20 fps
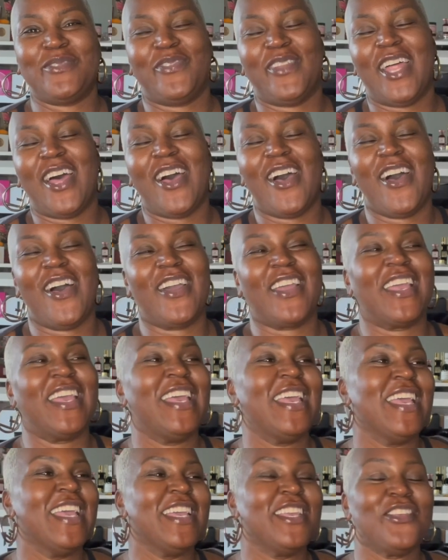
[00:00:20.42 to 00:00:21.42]
vlog.
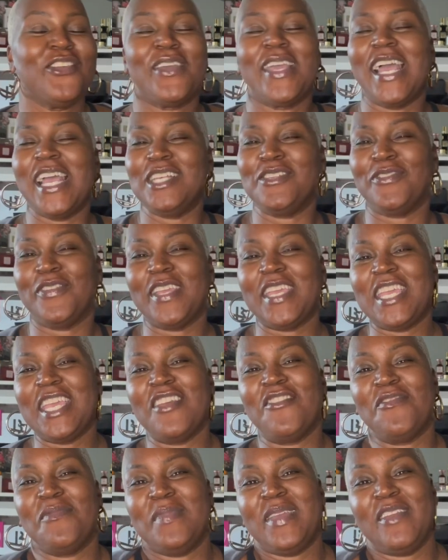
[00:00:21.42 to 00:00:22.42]
You guys,
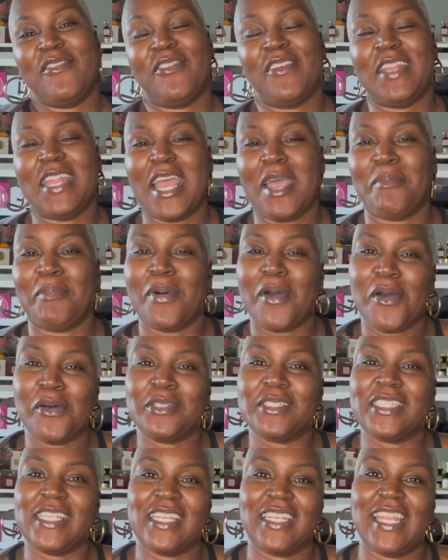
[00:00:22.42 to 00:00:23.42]
forgive me for not
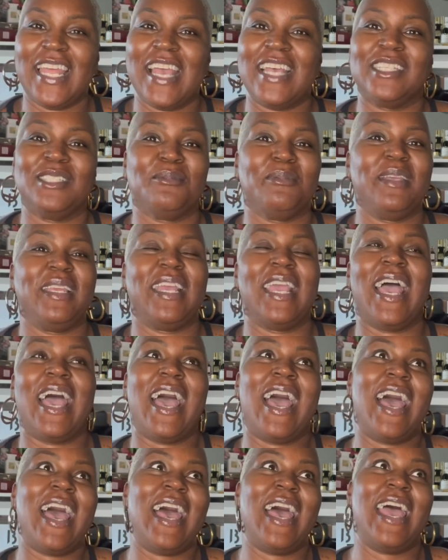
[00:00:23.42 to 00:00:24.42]
posting last week.
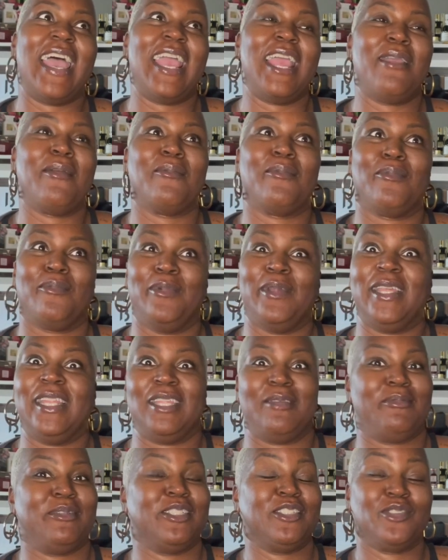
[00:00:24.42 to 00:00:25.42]
I
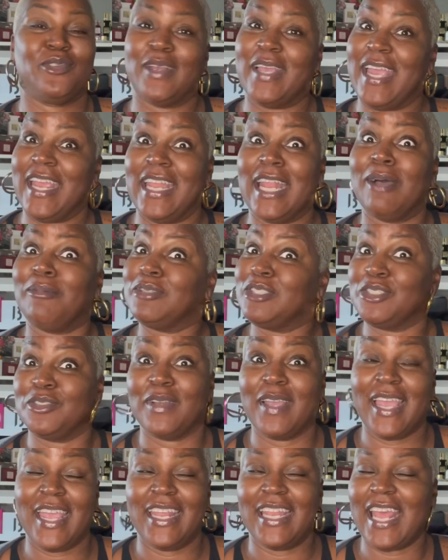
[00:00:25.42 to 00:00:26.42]
really was trying.
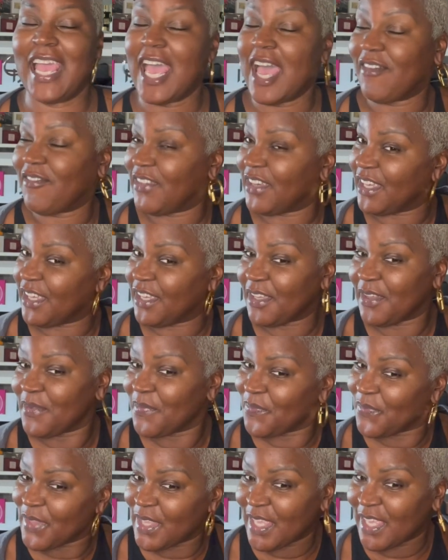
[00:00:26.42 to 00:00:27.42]
I have a
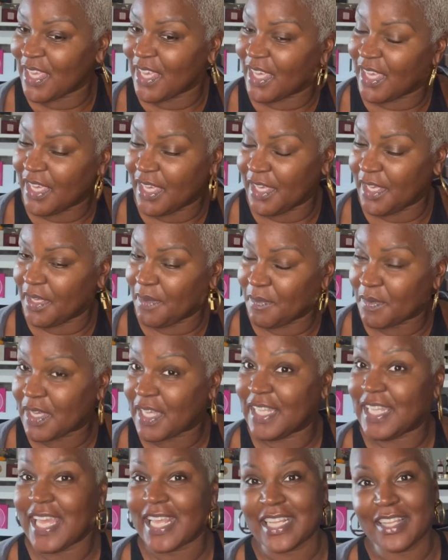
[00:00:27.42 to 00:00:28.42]

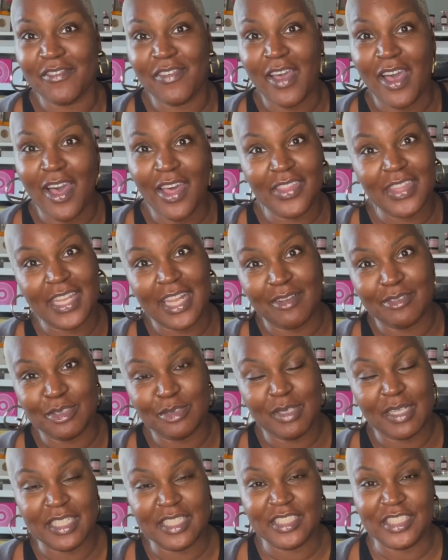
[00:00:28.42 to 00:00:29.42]
collective haul that I was
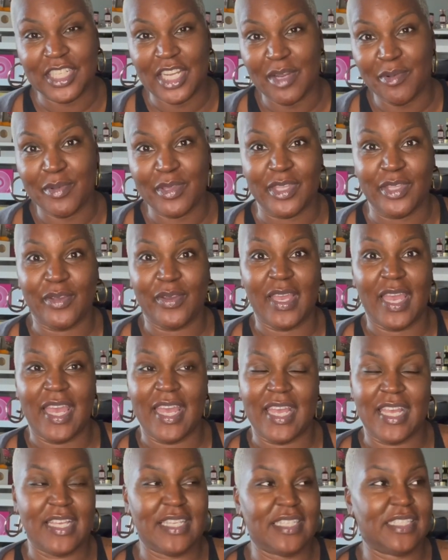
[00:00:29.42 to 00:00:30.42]
trying to share with you
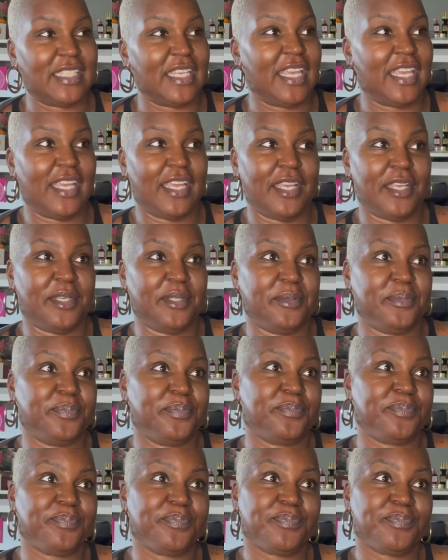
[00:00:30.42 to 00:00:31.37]
guys, and